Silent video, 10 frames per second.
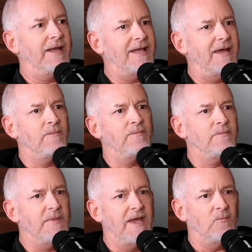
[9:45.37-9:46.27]
And
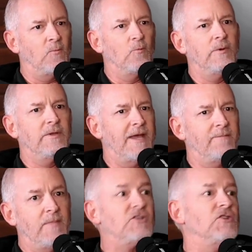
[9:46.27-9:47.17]
that
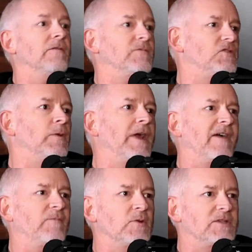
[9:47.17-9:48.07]
mixture of
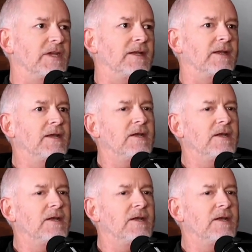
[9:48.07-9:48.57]
2.5%